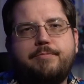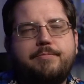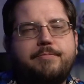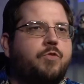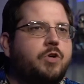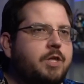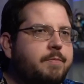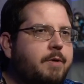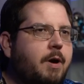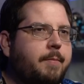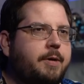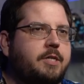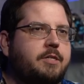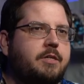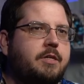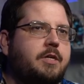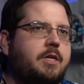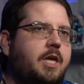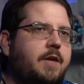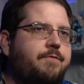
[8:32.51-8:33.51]
For the moment,
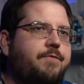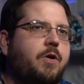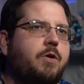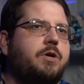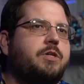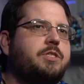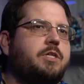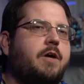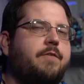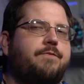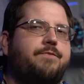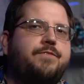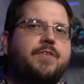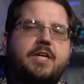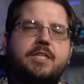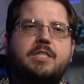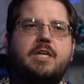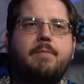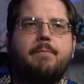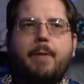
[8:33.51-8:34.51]
he focused on
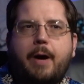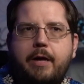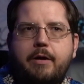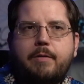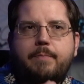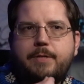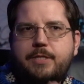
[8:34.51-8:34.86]
fixing minor